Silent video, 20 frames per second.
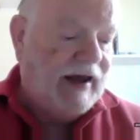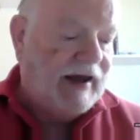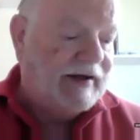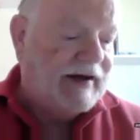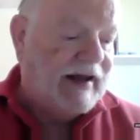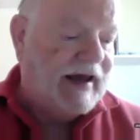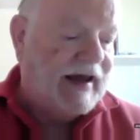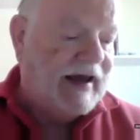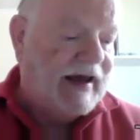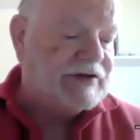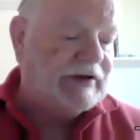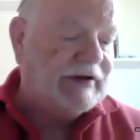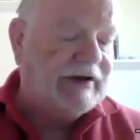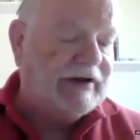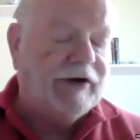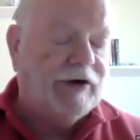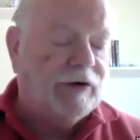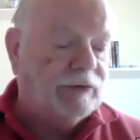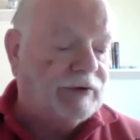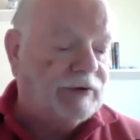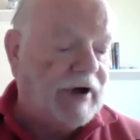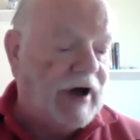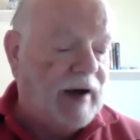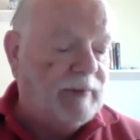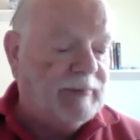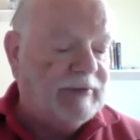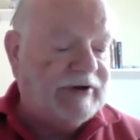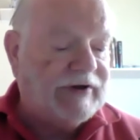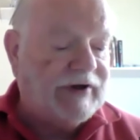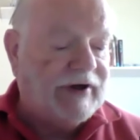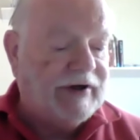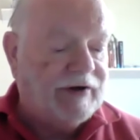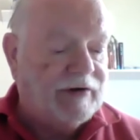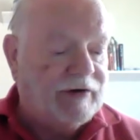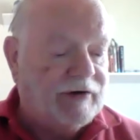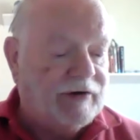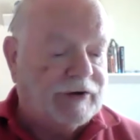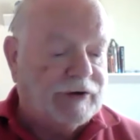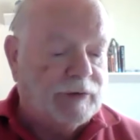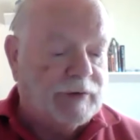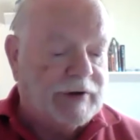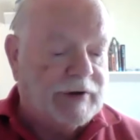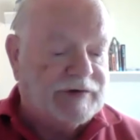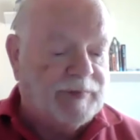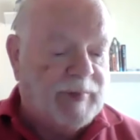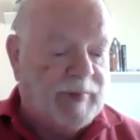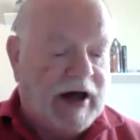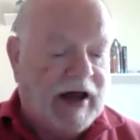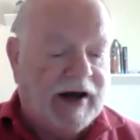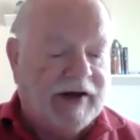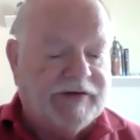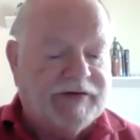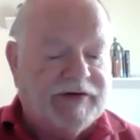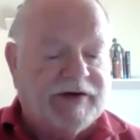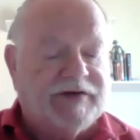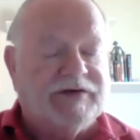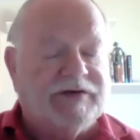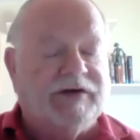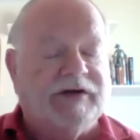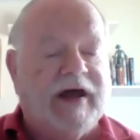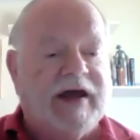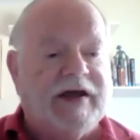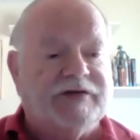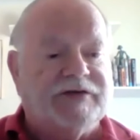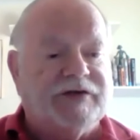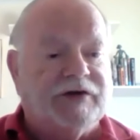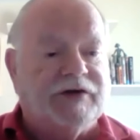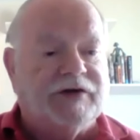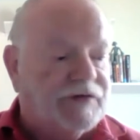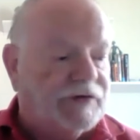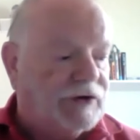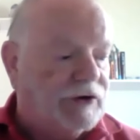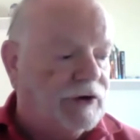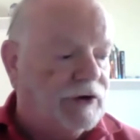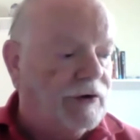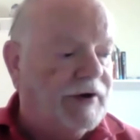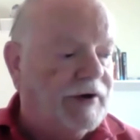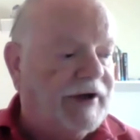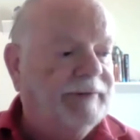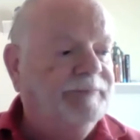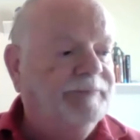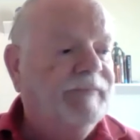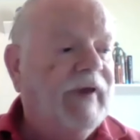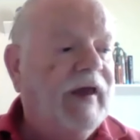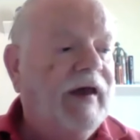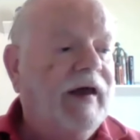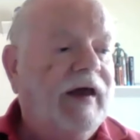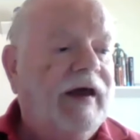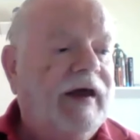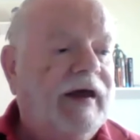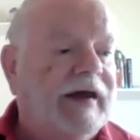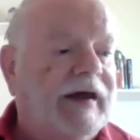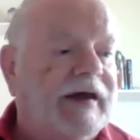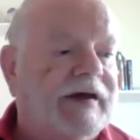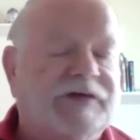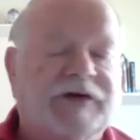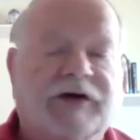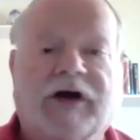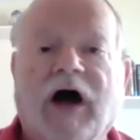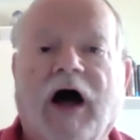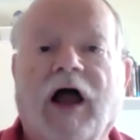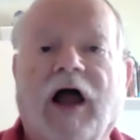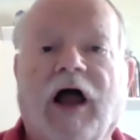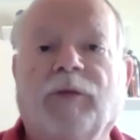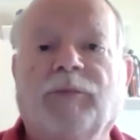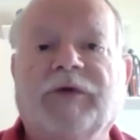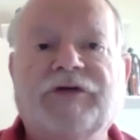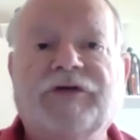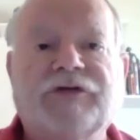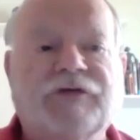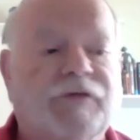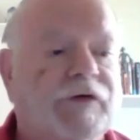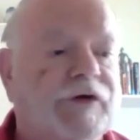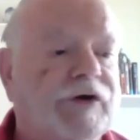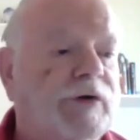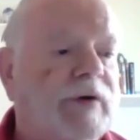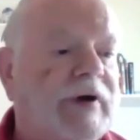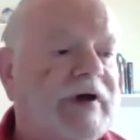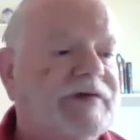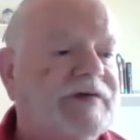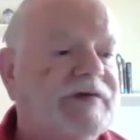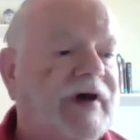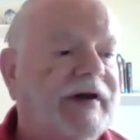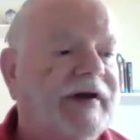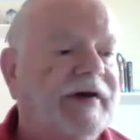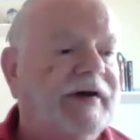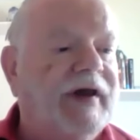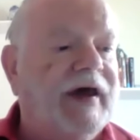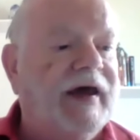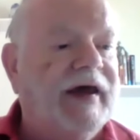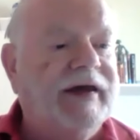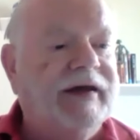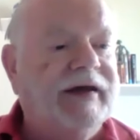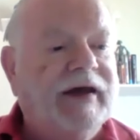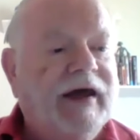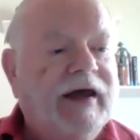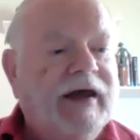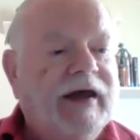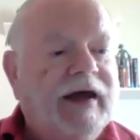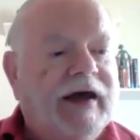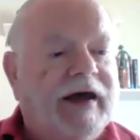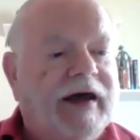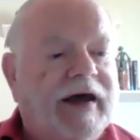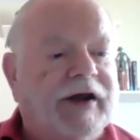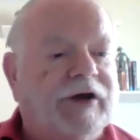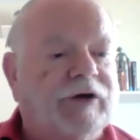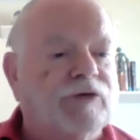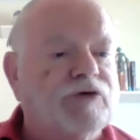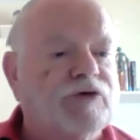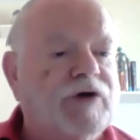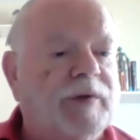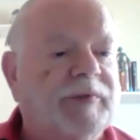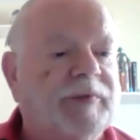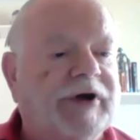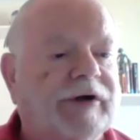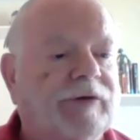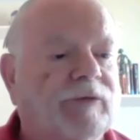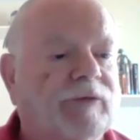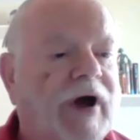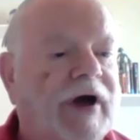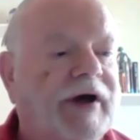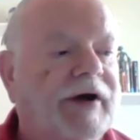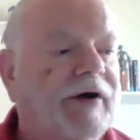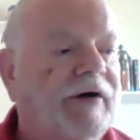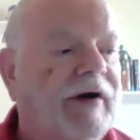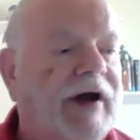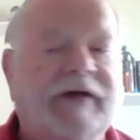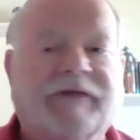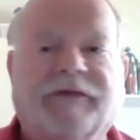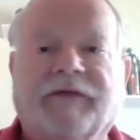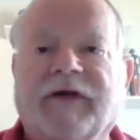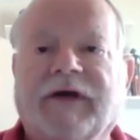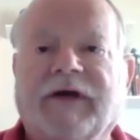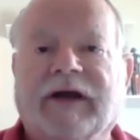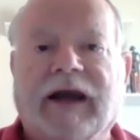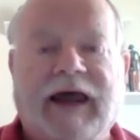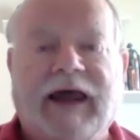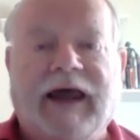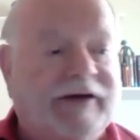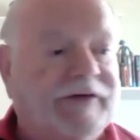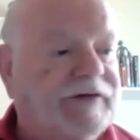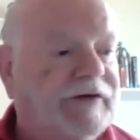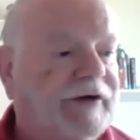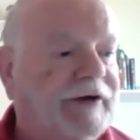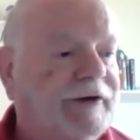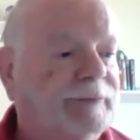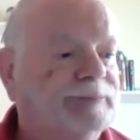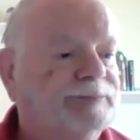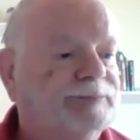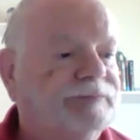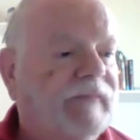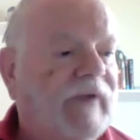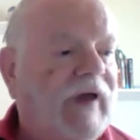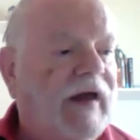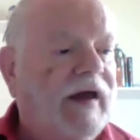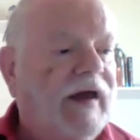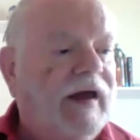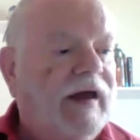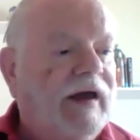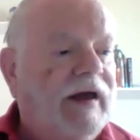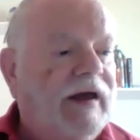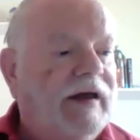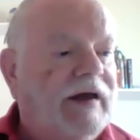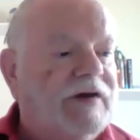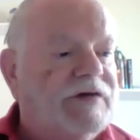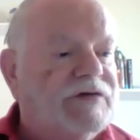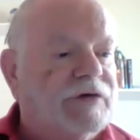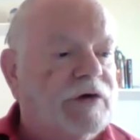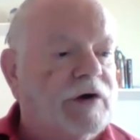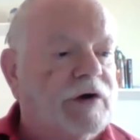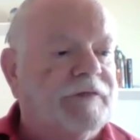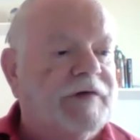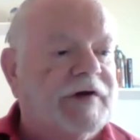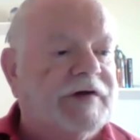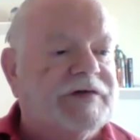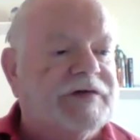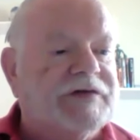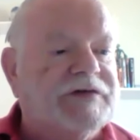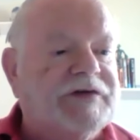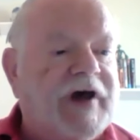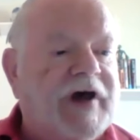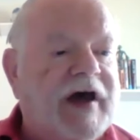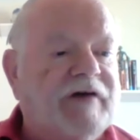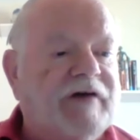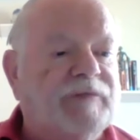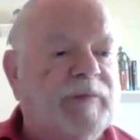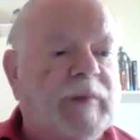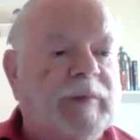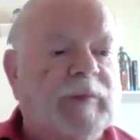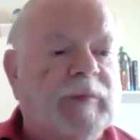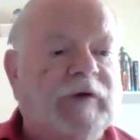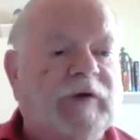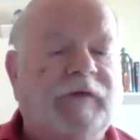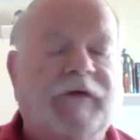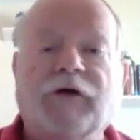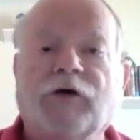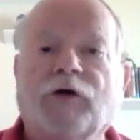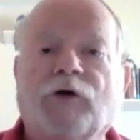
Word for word: a nationally known commentator on U.S. politics and national security. He is a columnist for USA Today and a contributing writer at The Atlantic. He served as a staff member in the